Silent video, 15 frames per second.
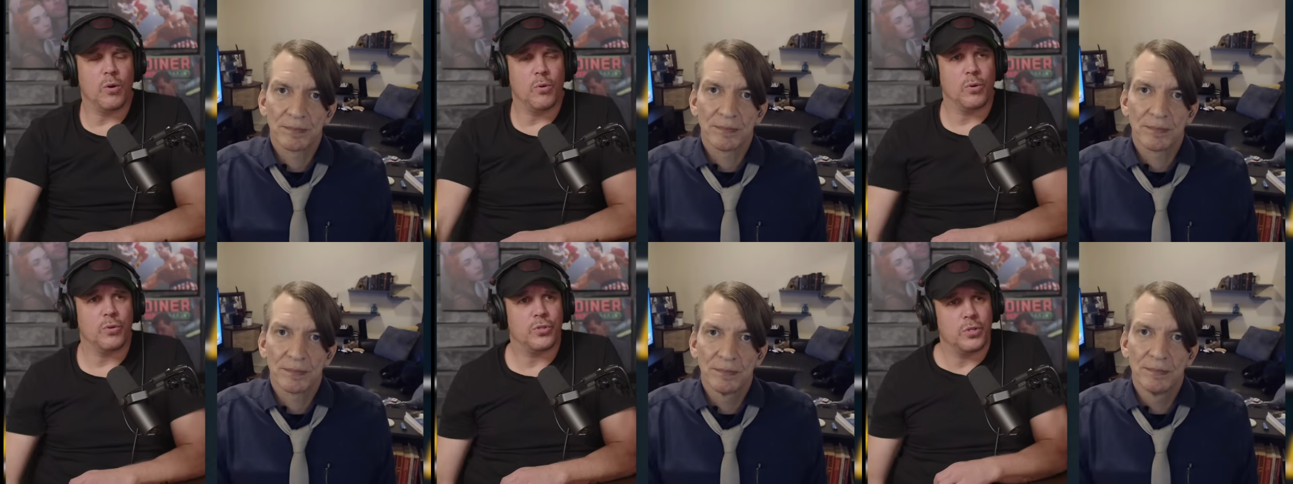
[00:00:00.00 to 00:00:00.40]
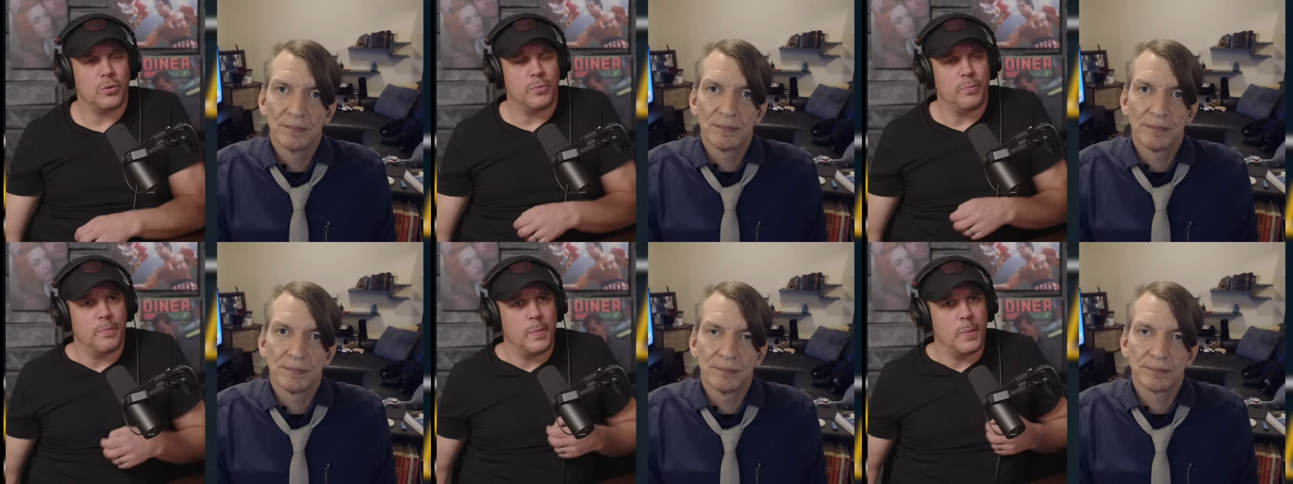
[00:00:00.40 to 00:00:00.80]
Speaker 1: So
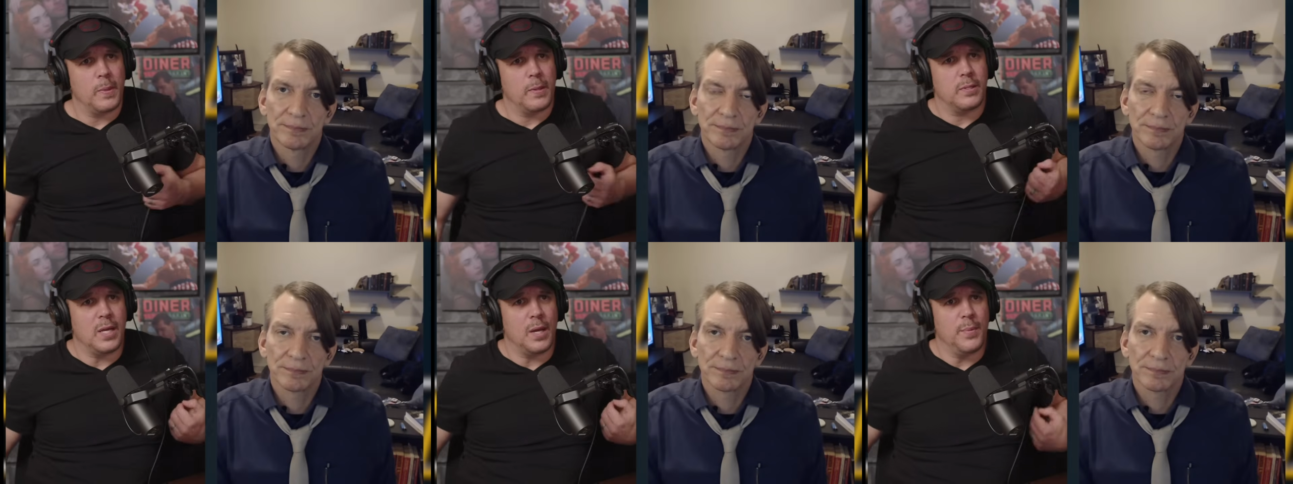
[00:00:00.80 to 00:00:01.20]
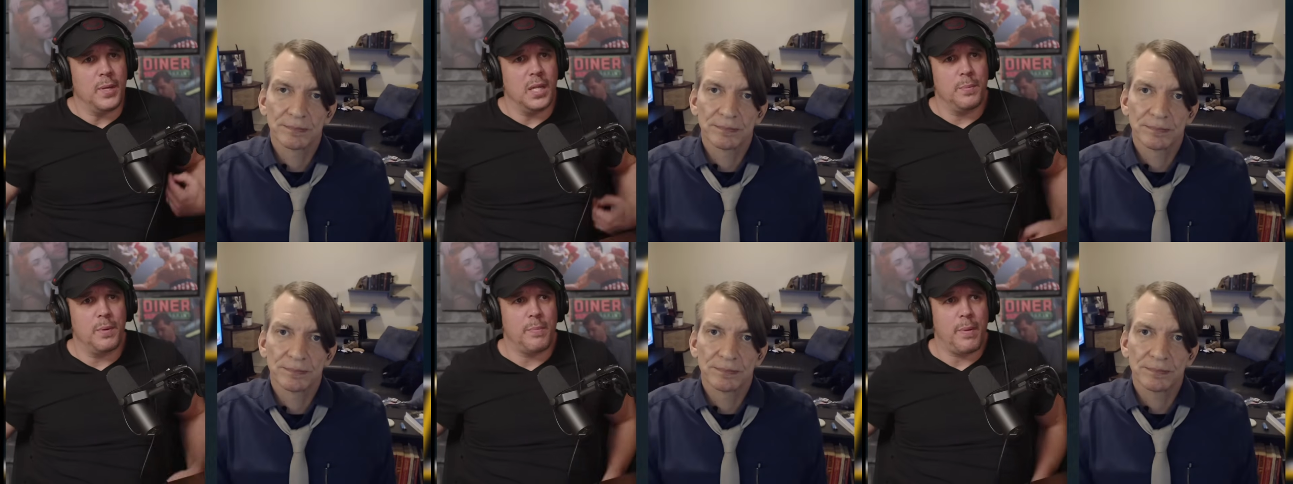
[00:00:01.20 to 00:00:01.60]
tell me a little bit
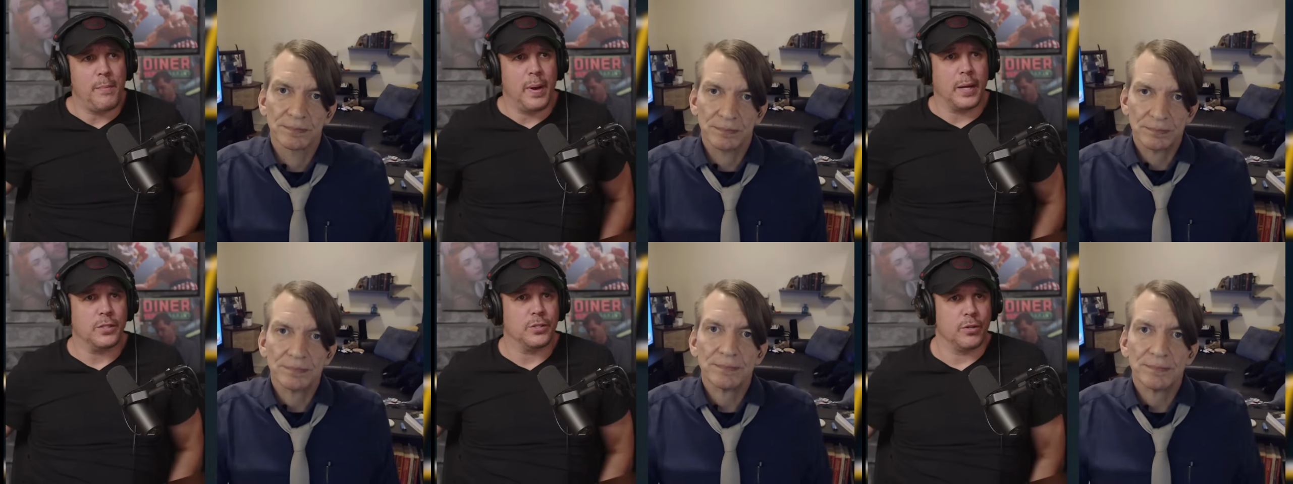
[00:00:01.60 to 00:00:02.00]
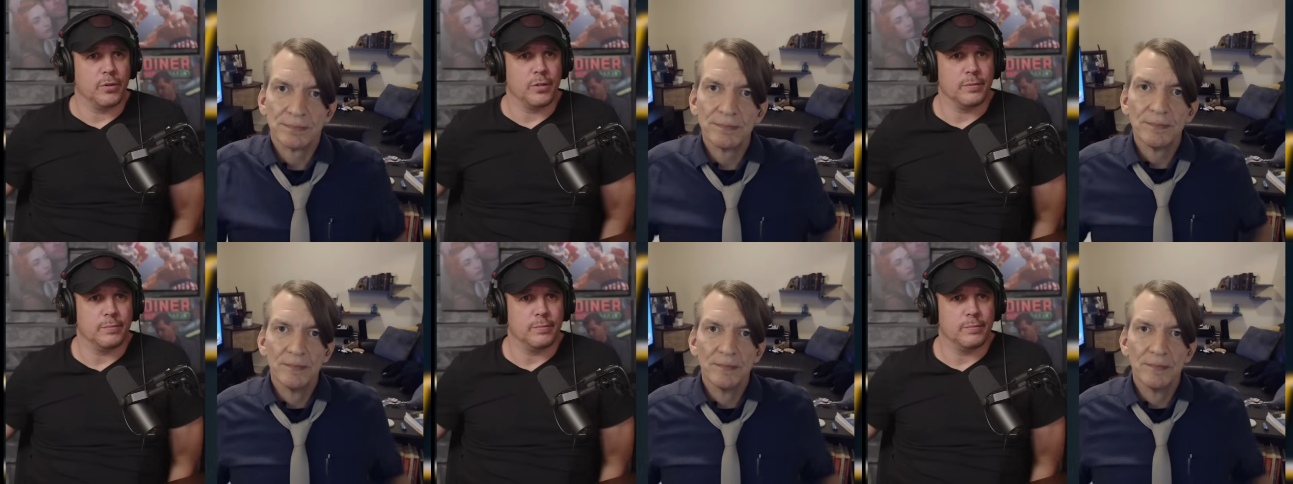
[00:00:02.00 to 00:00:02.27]
about Mike Turner.